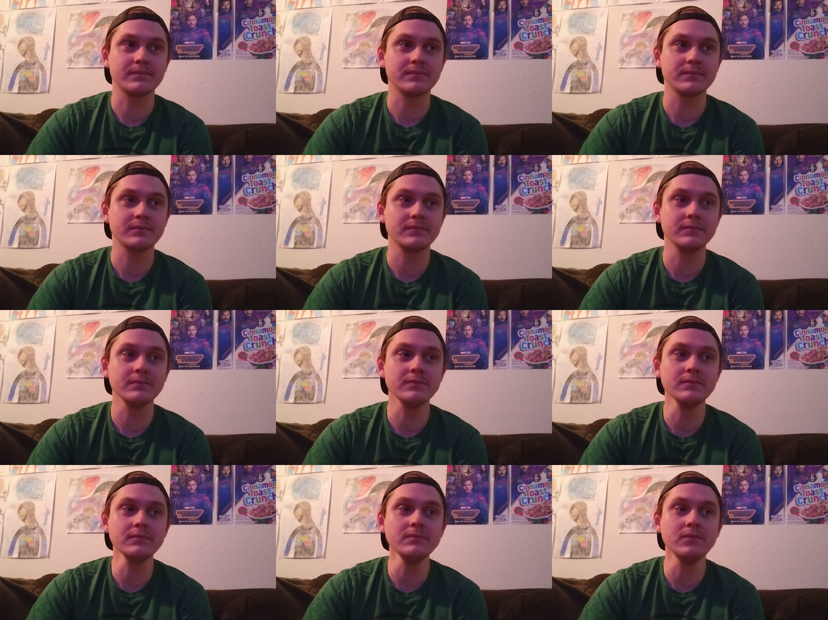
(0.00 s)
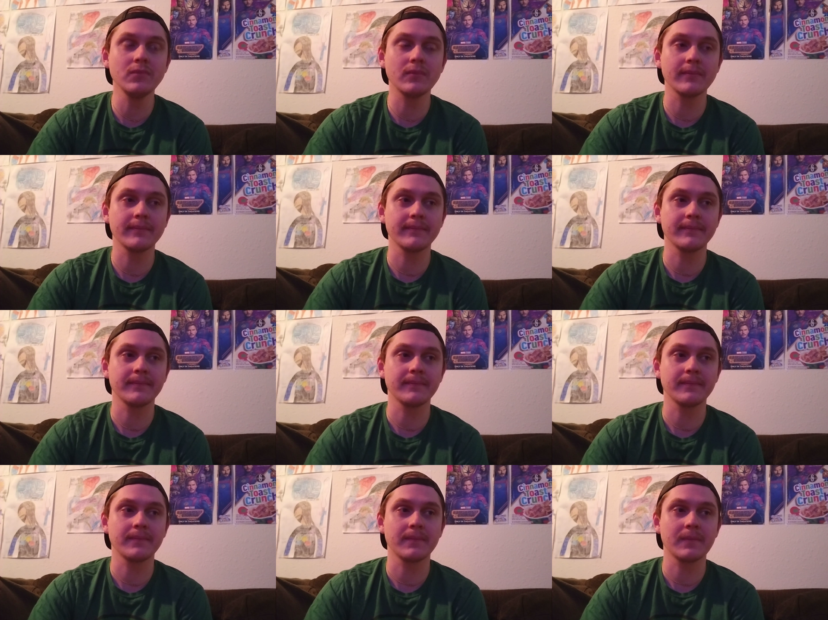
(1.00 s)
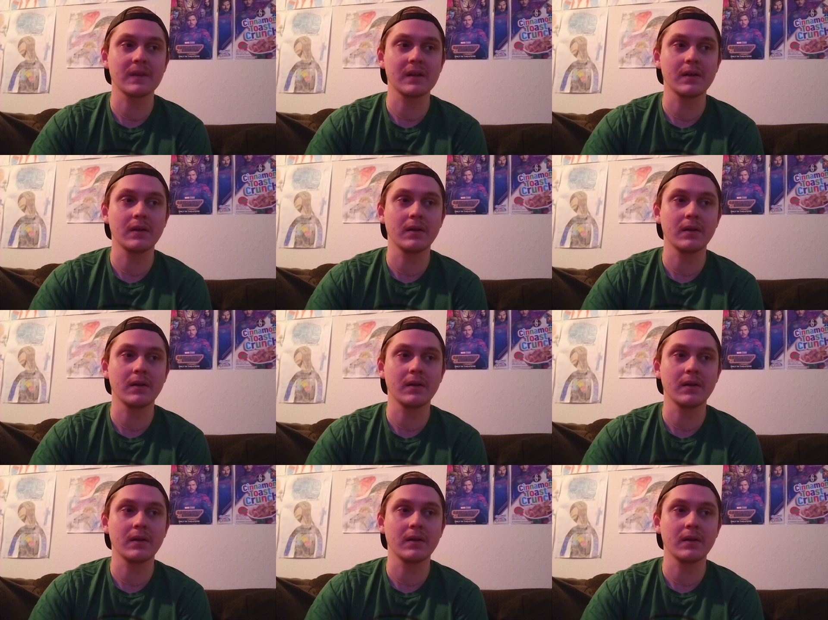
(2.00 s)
Nobody speaks.